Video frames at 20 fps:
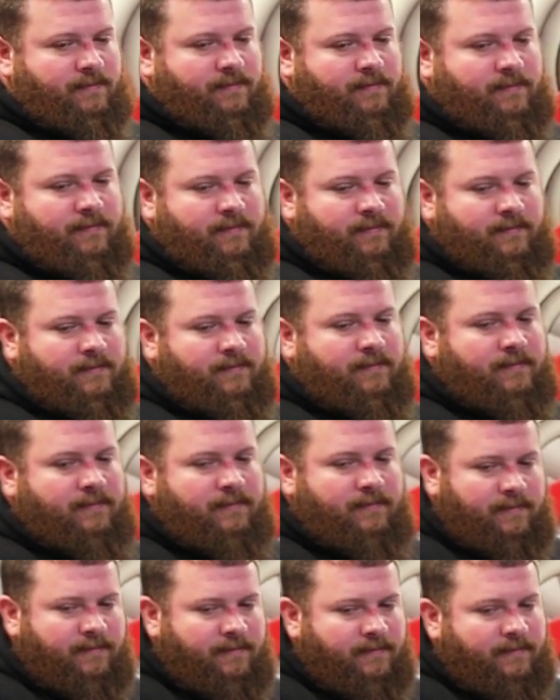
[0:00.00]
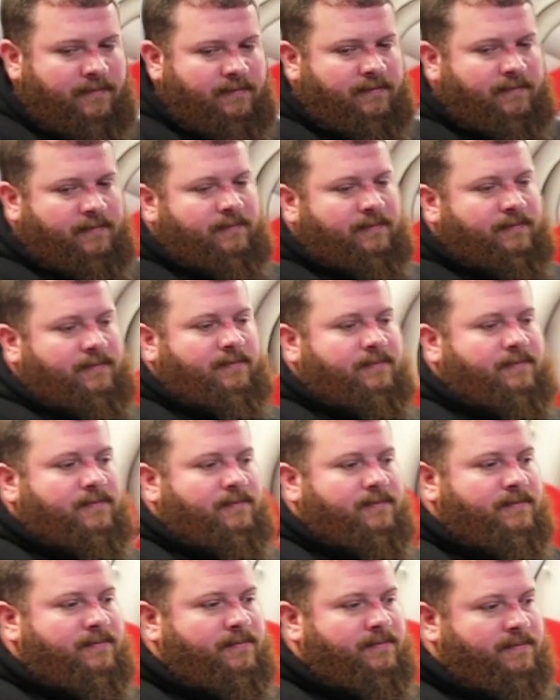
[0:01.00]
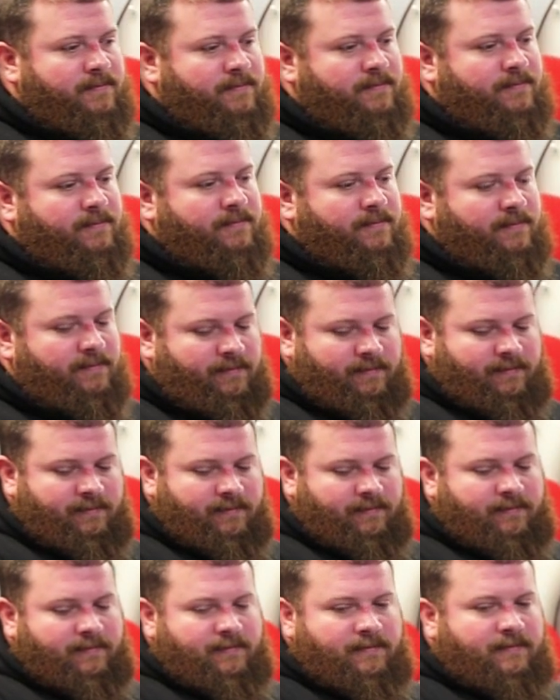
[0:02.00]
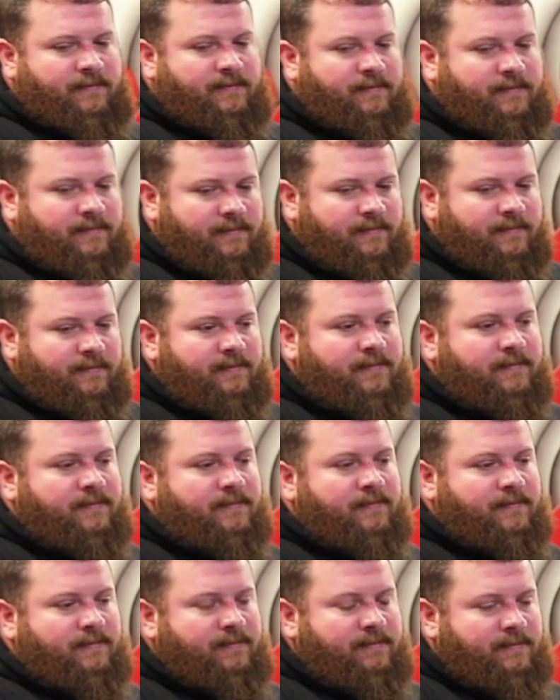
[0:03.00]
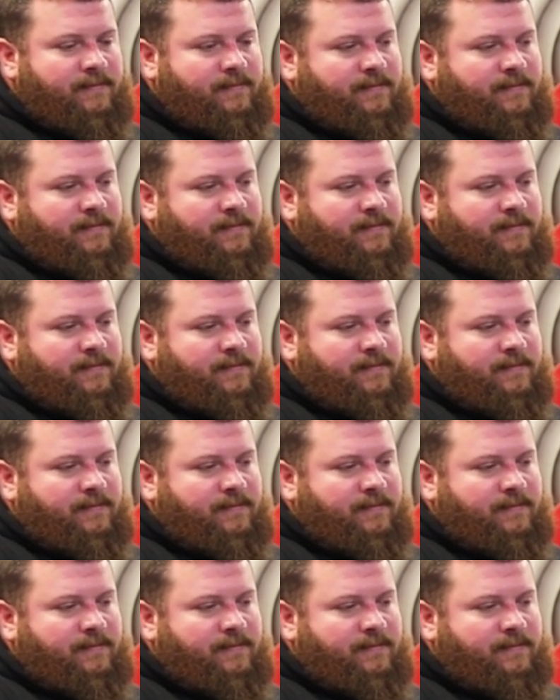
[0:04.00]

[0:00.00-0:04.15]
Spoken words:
No words are spoken by the person on screen.